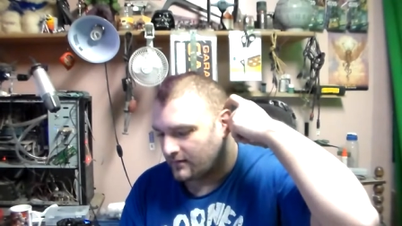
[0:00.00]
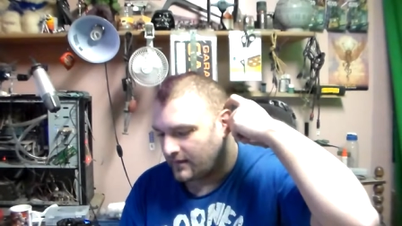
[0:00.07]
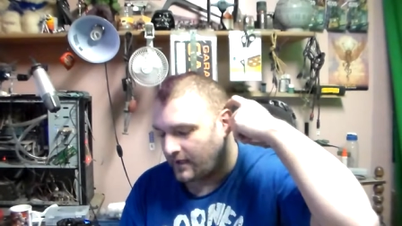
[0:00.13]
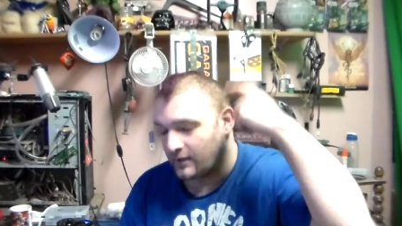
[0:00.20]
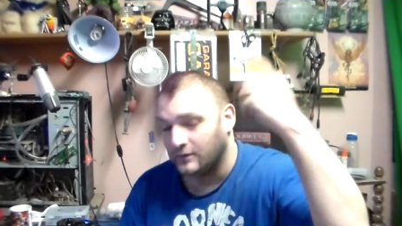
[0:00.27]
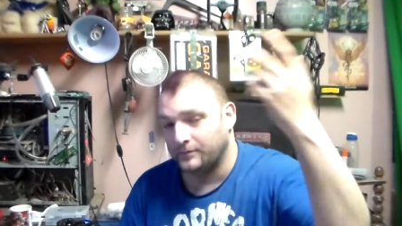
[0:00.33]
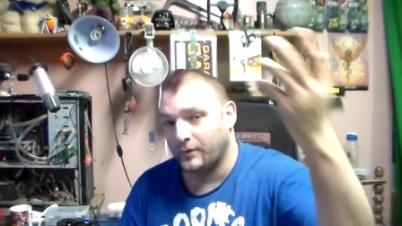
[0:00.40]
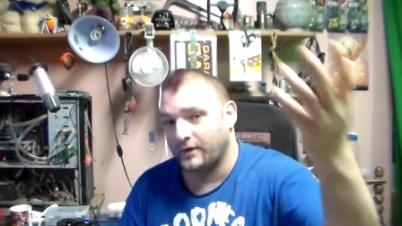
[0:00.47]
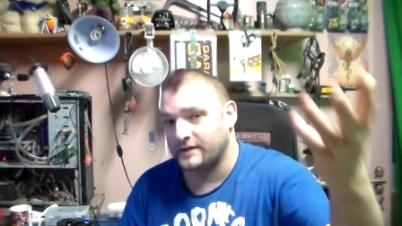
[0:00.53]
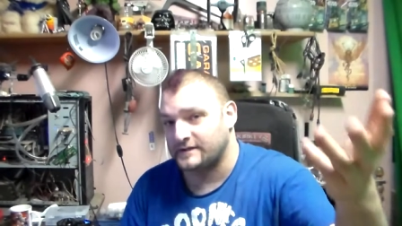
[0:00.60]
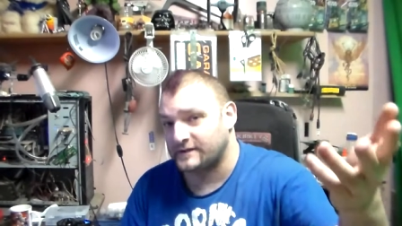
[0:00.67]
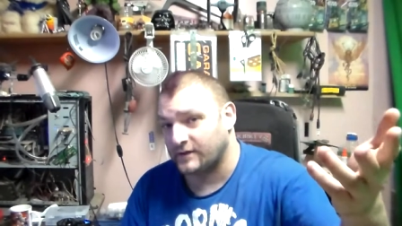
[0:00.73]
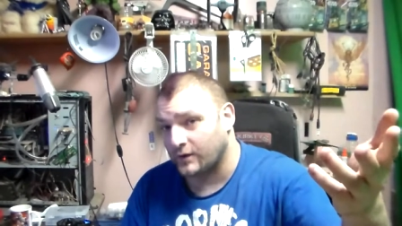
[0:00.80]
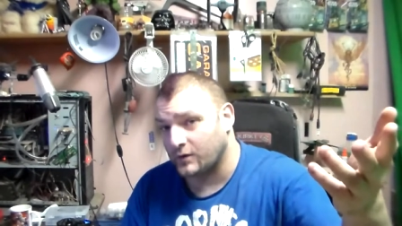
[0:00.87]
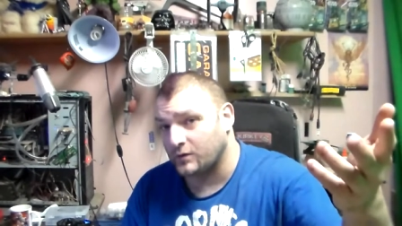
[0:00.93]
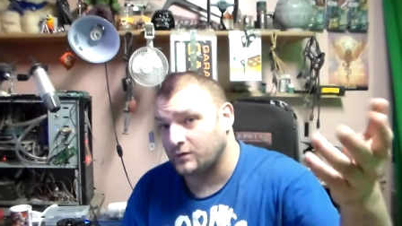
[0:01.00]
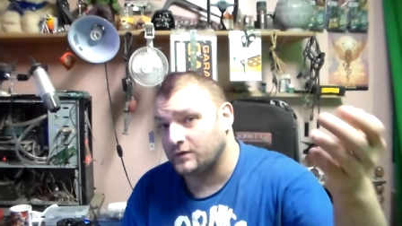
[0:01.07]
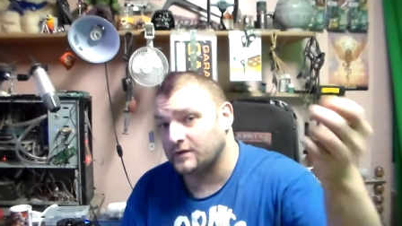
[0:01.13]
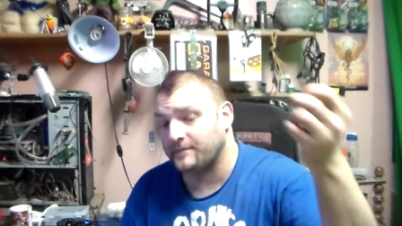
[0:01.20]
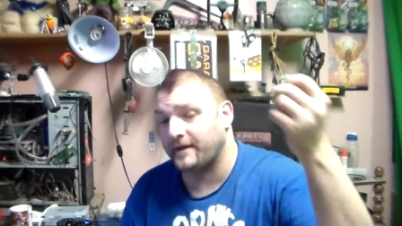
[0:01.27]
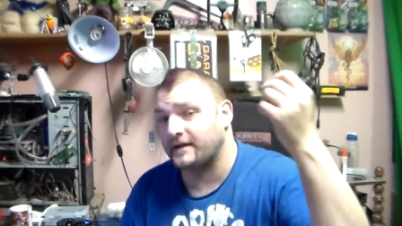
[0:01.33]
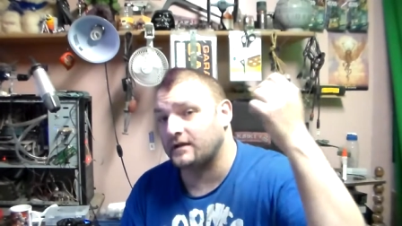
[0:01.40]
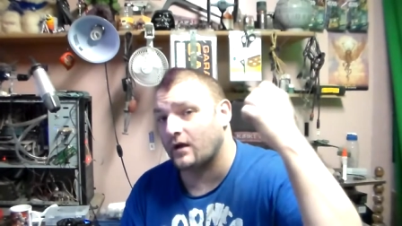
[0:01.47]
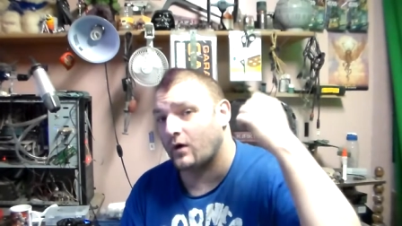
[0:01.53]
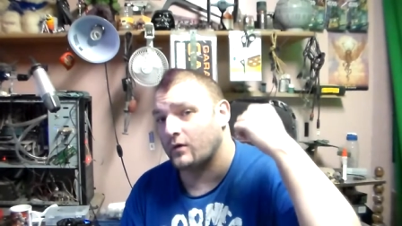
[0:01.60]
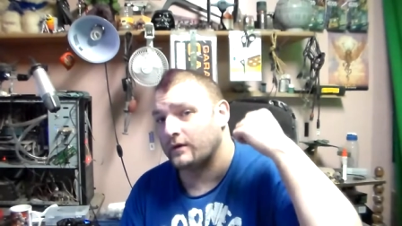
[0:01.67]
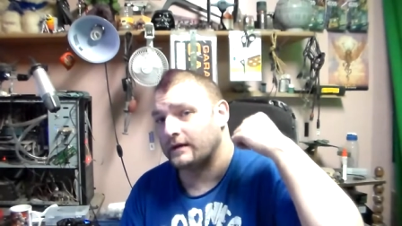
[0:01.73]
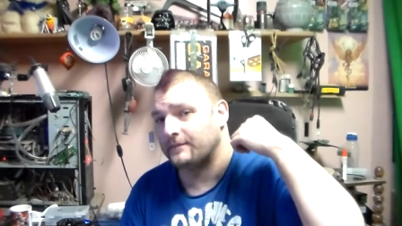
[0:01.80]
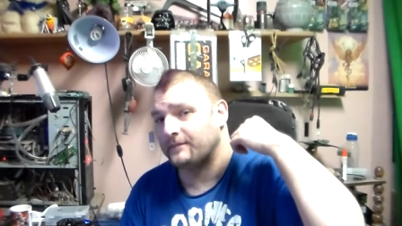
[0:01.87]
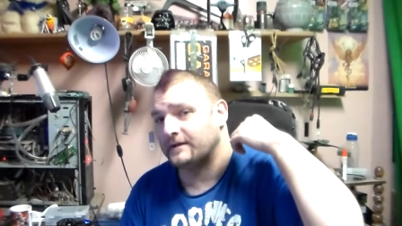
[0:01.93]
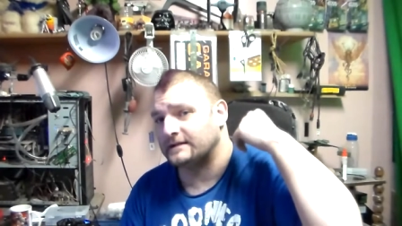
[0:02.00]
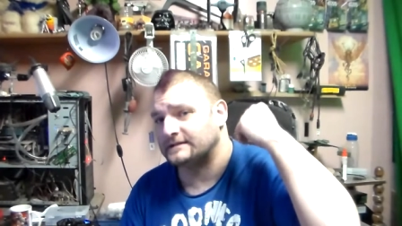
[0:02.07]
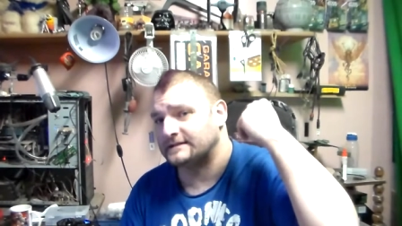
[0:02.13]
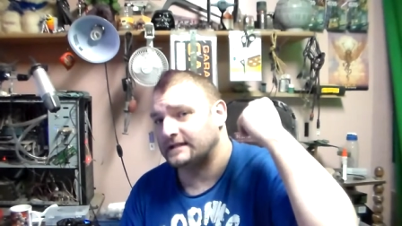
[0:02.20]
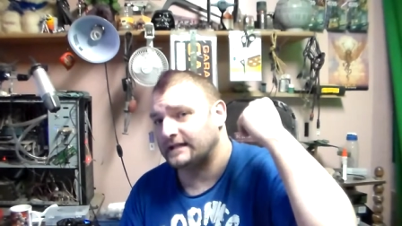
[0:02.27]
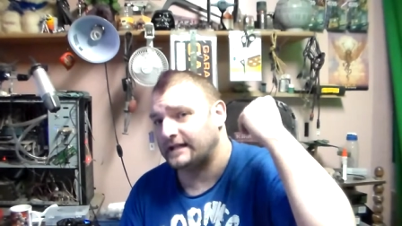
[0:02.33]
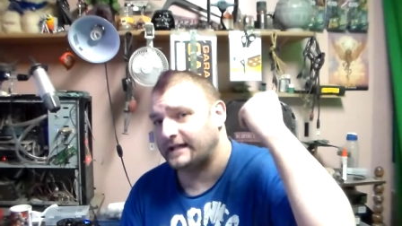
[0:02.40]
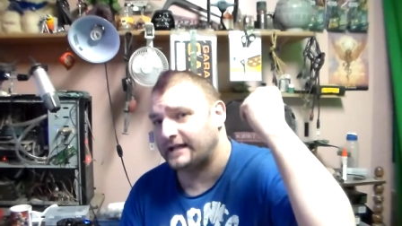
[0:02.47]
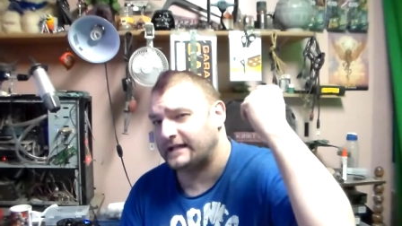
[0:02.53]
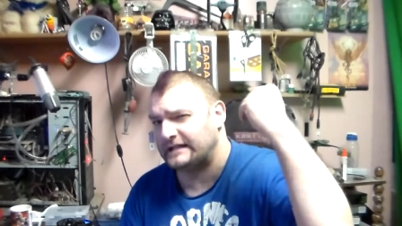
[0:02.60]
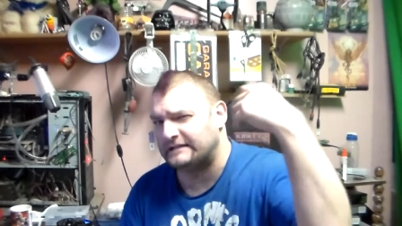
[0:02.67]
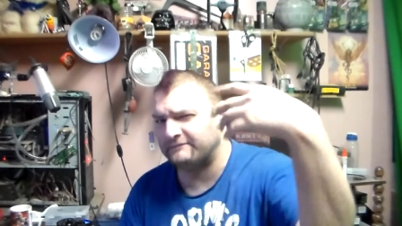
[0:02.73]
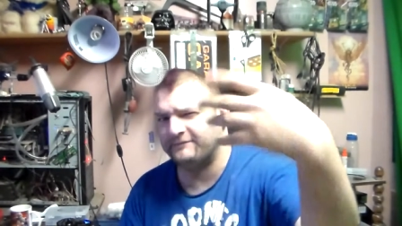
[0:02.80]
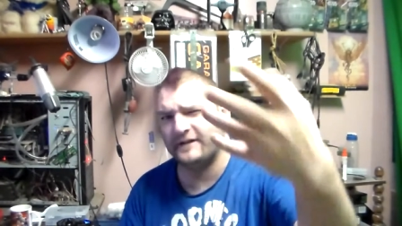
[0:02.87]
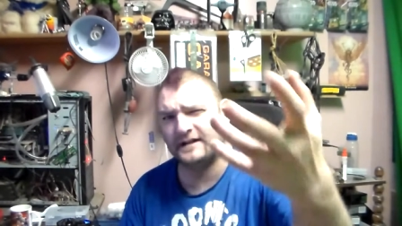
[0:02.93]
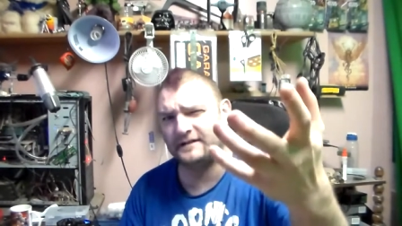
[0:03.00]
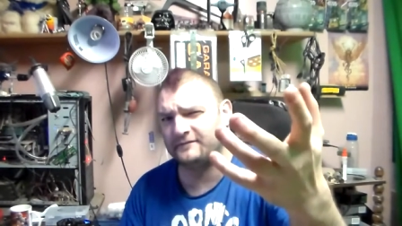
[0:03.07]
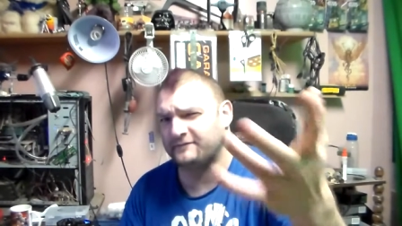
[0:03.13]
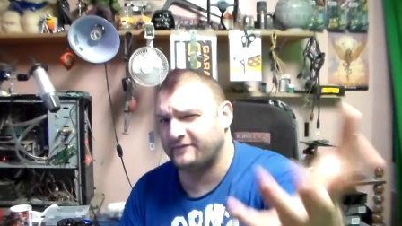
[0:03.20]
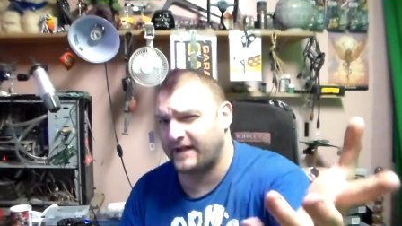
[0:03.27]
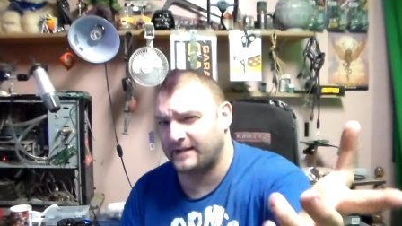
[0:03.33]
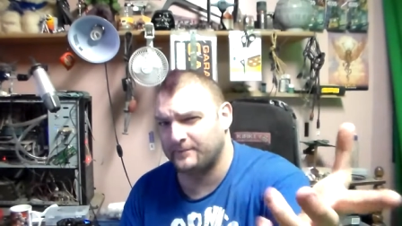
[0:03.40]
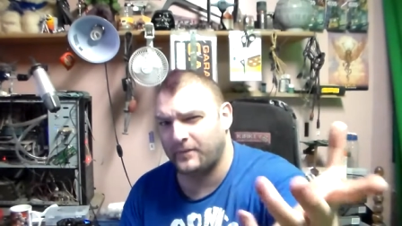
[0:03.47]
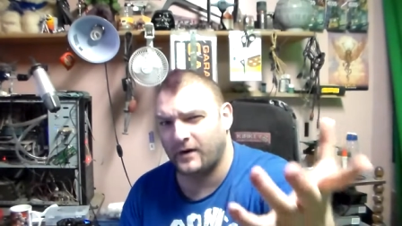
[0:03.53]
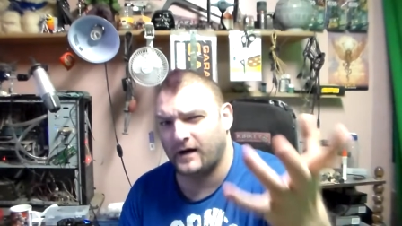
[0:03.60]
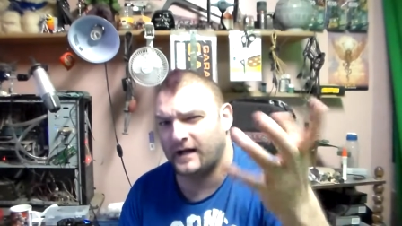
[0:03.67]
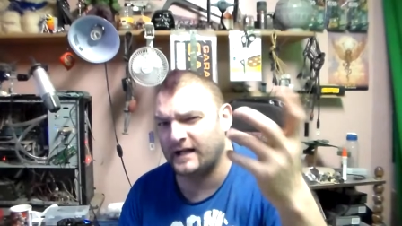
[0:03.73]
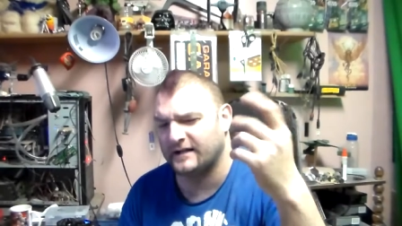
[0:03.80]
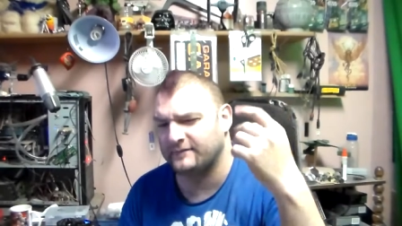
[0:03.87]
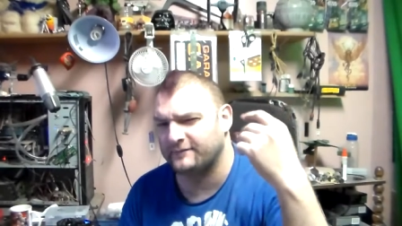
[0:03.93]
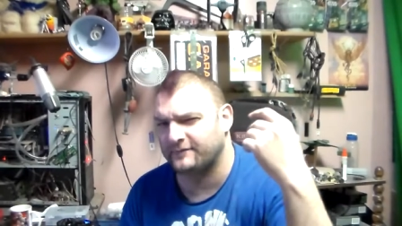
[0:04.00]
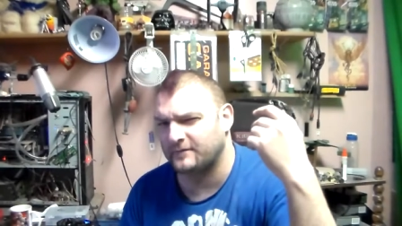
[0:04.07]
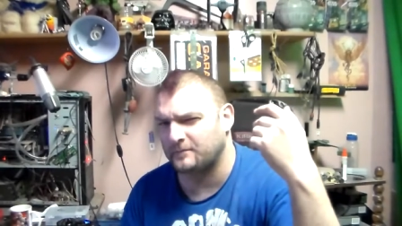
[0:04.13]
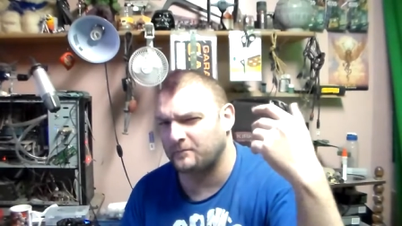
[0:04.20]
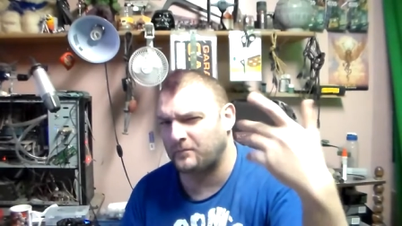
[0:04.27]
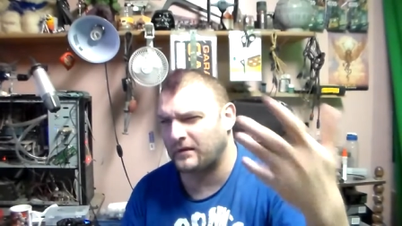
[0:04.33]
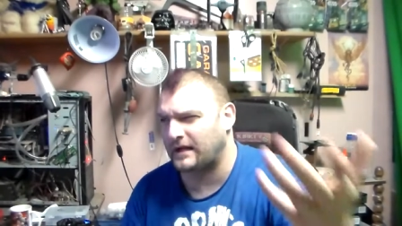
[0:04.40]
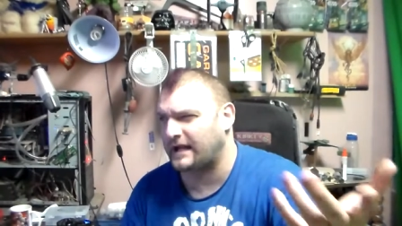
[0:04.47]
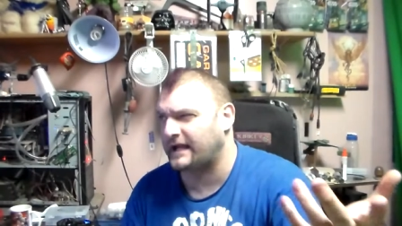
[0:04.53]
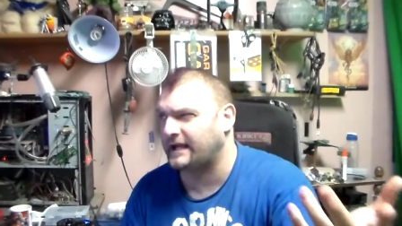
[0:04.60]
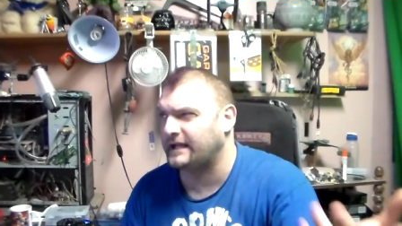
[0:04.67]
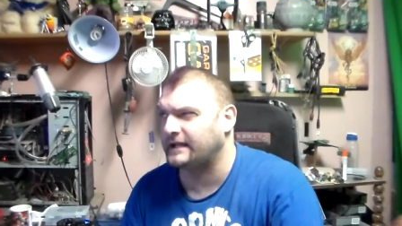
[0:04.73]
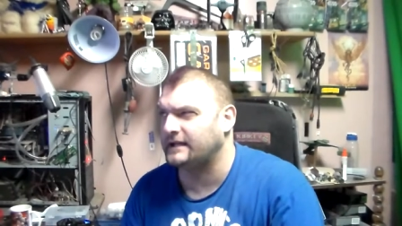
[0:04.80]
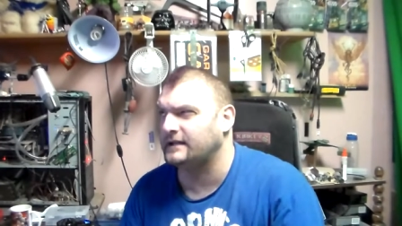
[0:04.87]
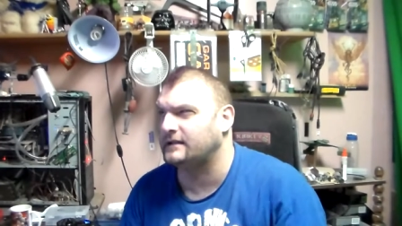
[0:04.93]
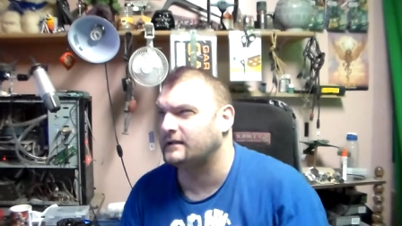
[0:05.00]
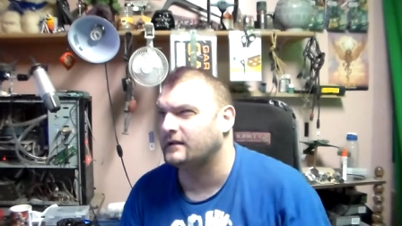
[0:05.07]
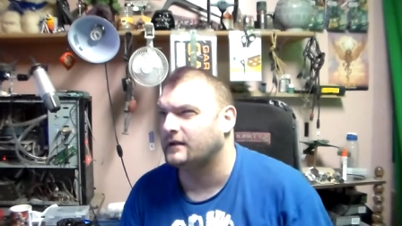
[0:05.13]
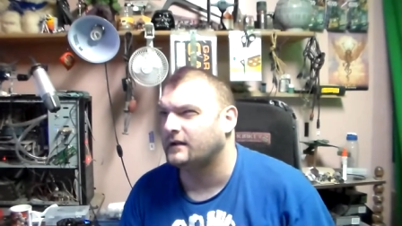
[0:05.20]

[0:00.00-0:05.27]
Hellboy 2. You may know him as the lead villain vampire from Blade